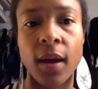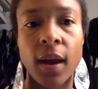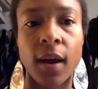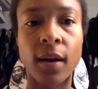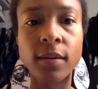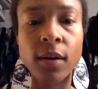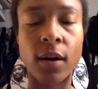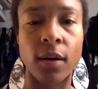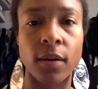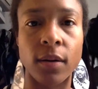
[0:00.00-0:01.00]
And
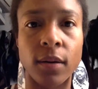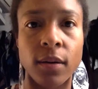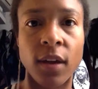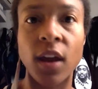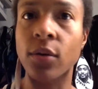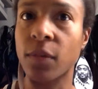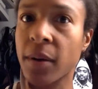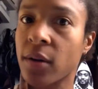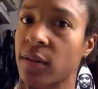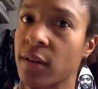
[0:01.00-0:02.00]
our keynote
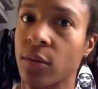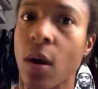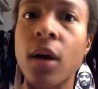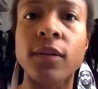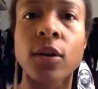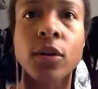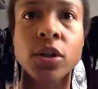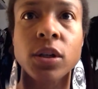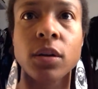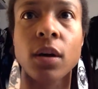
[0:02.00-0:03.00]
speaker is Liz Ross,
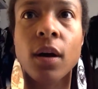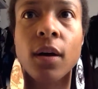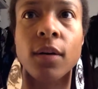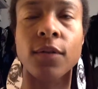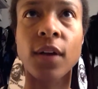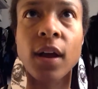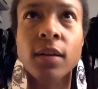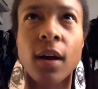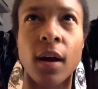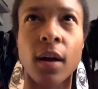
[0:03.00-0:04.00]
Coalition of
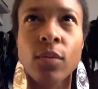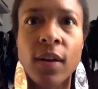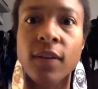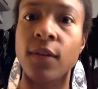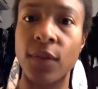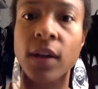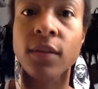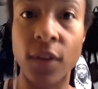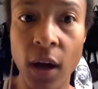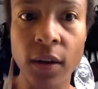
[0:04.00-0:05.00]
Anti-Racist Vegans
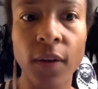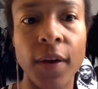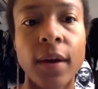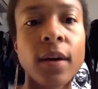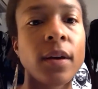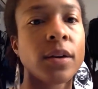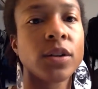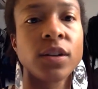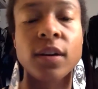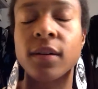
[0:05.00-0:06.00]
of Color.
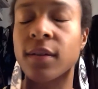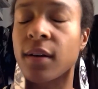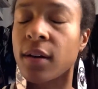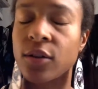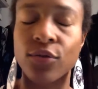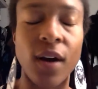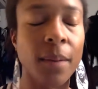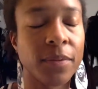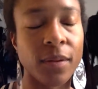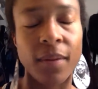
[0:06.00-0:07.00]
She is going to
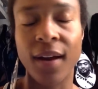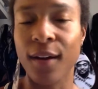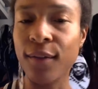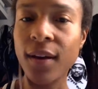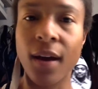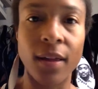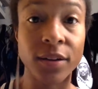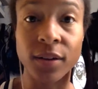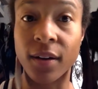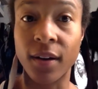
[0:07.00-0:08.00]
drop some heavy
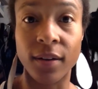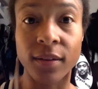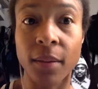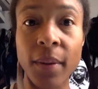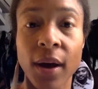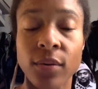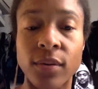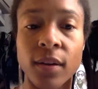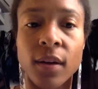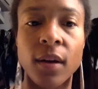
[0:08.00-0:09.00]
knowledge on us
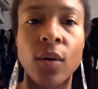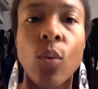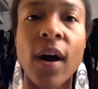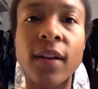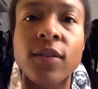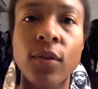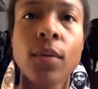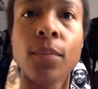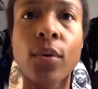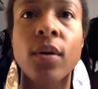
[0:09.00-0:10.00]
about why it's so
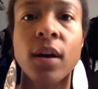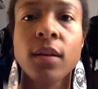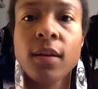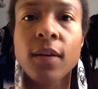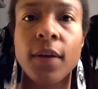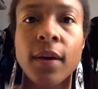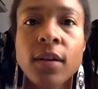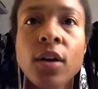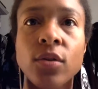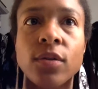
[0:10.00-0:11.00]
important
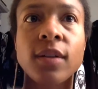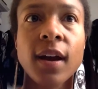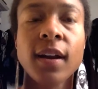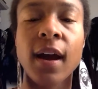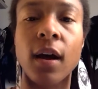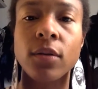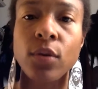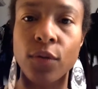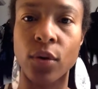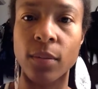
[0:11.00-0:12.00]
to understand how new
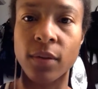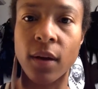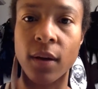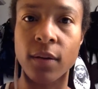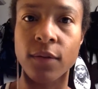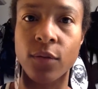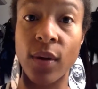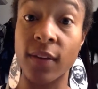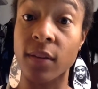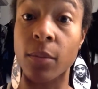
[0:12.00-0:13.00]
forms of
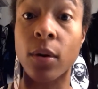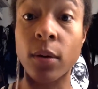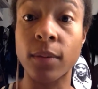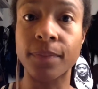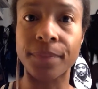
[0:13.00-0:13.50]
racism are